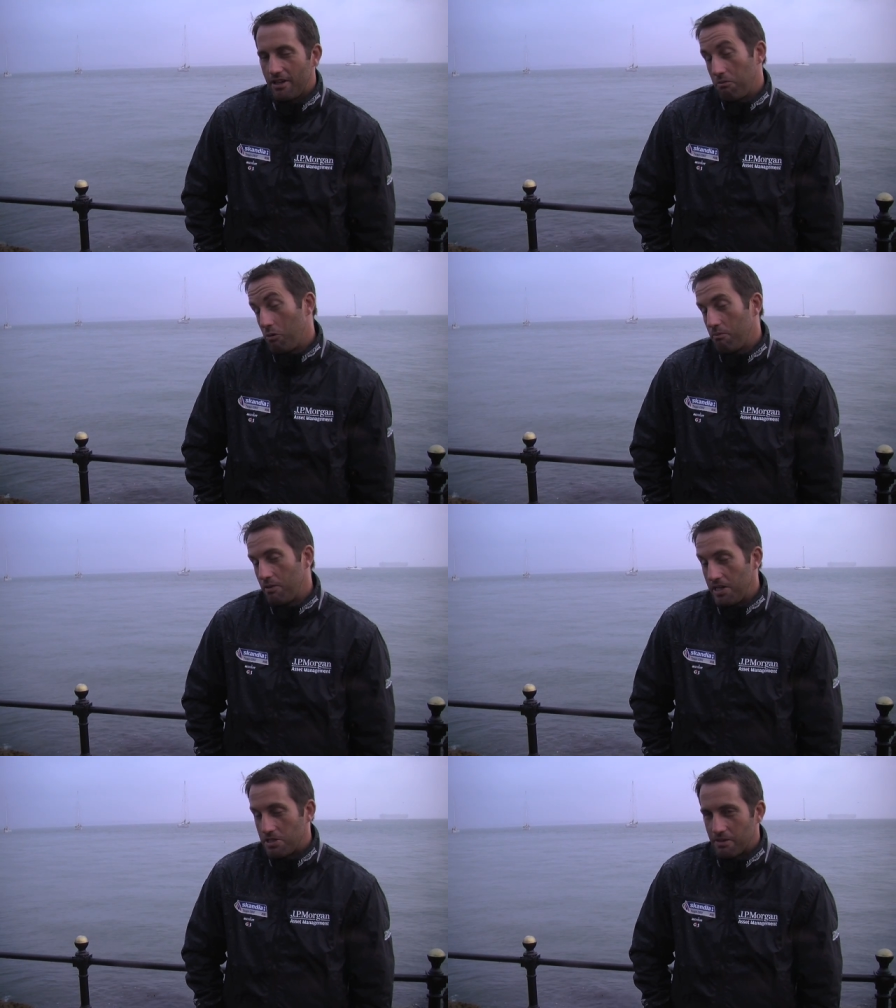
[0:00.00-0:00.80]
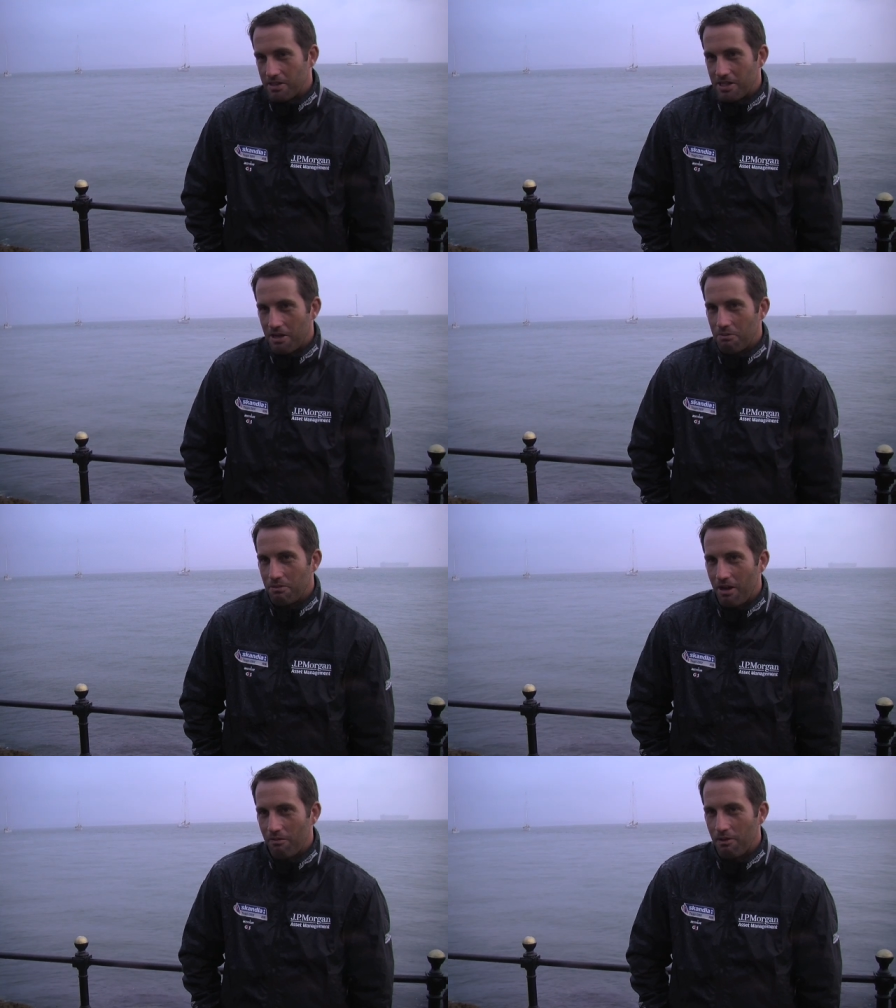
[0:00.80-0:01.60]
in one piece, but uh,
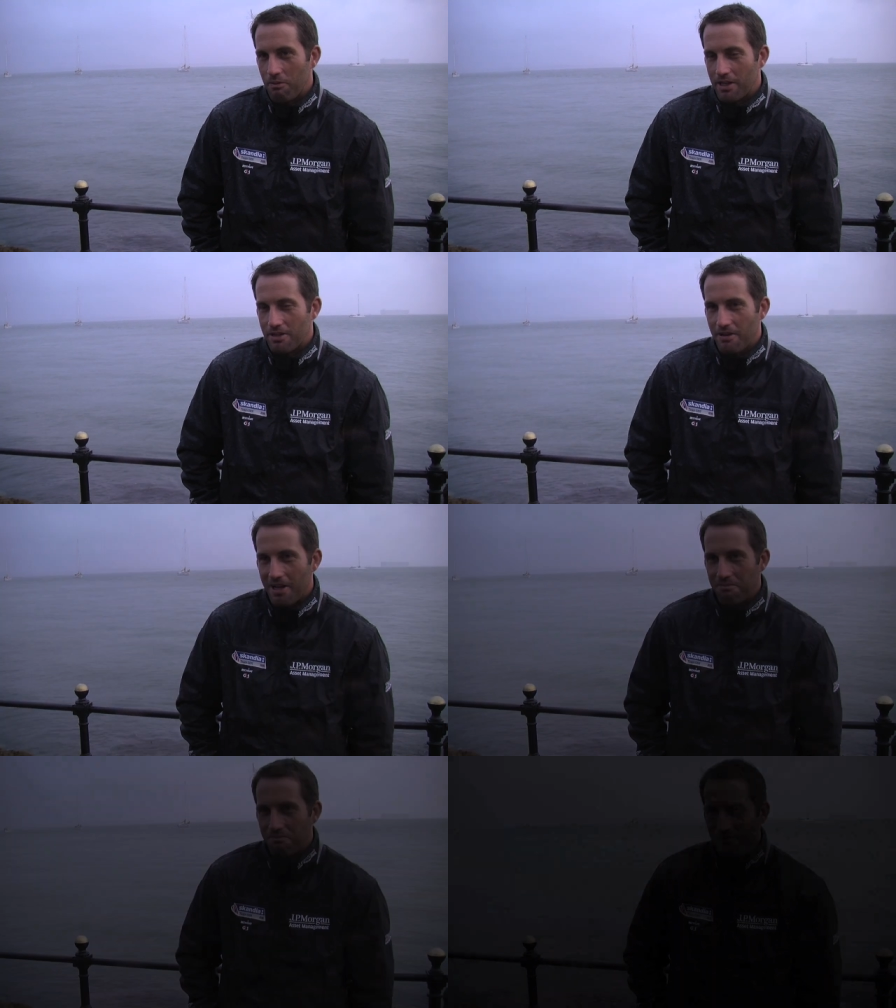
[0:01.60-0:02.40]
hopefully we can do that.